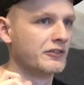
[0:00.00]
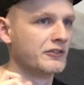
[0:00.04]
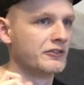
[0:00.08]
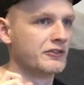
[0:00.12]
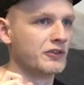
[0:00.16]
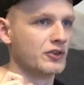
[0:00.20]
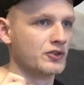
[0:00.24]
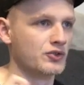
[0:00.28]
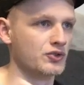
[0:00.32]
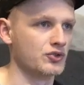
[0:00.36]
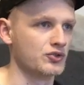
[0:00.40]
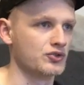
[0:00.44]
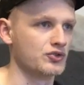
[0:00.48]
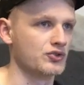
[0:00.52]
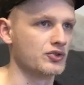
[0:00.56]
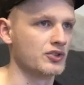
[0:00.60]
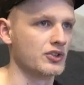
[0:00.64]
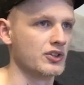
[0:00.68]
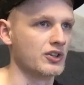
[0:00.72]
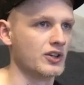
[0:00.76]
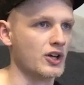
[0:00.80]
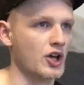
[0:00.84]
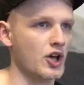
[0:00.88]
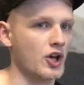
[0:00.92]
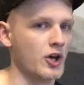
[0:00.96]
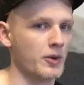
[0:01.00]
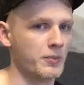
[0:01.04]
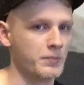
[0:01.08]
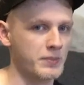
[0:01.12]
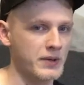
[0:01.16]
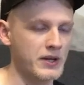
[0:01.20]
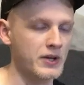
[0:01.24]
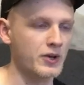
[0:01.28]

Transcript: just a P.O.